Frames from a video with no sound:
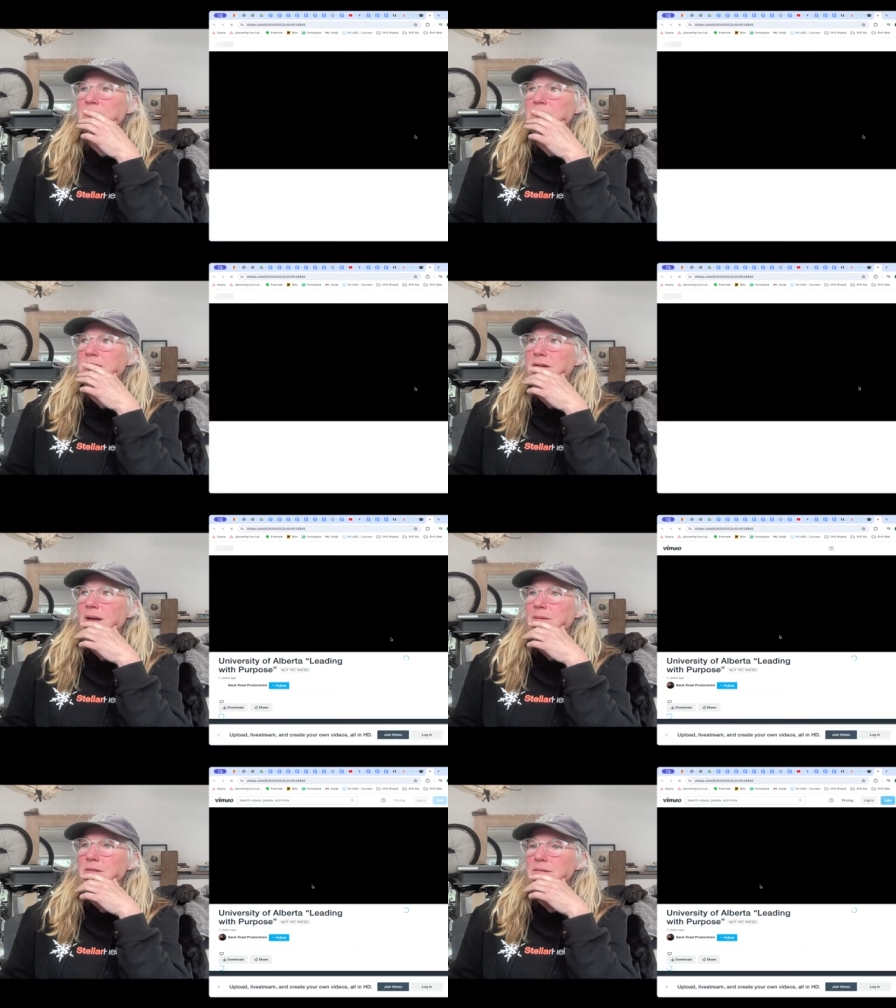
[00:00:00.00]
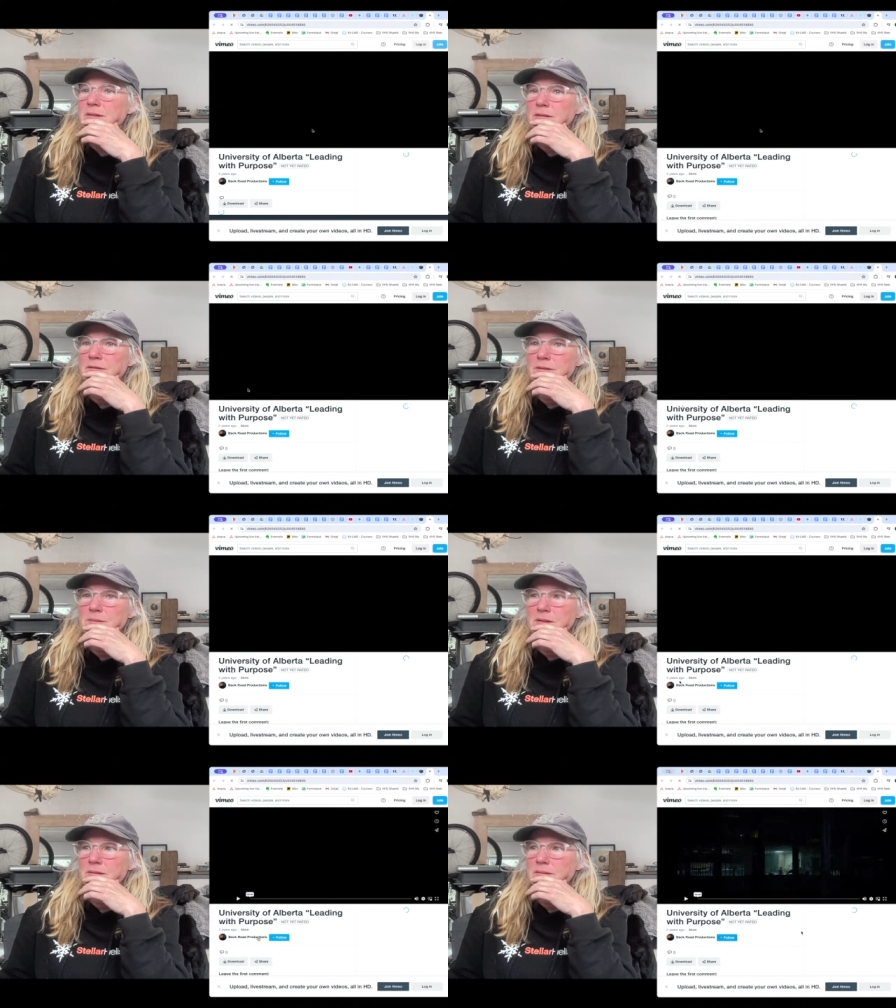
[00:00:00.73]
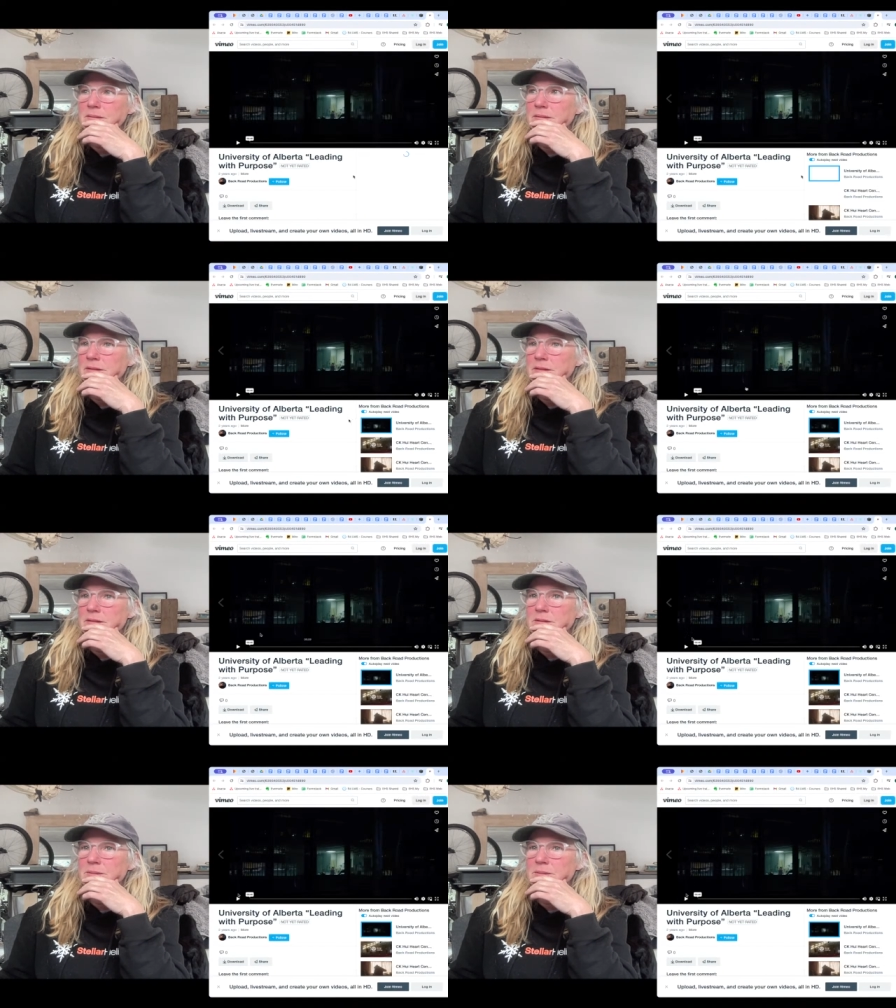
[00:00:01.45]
let's see what happens when we go to Vimeo. Let's do a